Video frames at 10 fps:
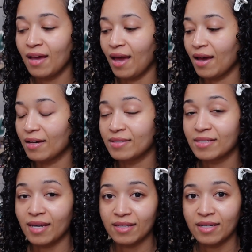and
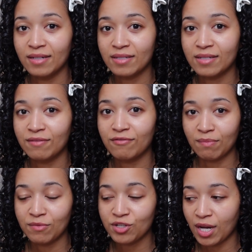get things
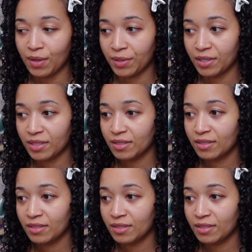from the shower.